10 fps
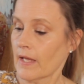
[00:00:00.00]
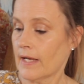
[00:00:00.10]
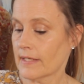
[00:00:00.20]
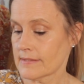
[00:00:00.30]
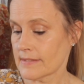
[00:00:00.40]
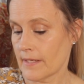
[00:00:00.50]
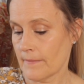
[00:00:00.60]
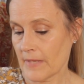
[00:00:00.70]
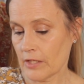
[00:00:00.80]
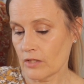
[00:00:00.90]
And
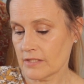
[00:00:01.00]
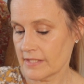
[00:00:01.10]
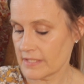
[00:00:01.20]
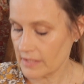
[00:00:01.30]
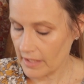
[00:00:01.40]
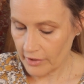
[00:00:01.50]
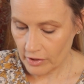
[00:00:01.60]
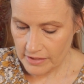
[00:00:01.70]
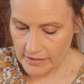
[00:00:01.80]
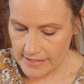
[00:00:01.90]
um, I ordered this. I
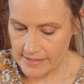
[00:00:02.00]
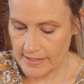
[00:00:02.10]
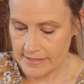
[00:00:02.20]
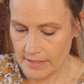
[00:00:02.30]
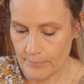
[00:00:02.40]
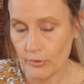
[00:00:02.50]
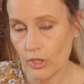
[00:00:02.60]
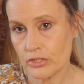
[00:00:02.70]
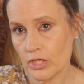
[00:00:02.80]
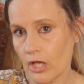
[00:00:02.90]
ordered this, and it's a
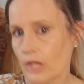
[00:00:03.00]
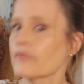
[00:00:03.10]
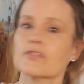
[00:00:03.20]
broadcloth,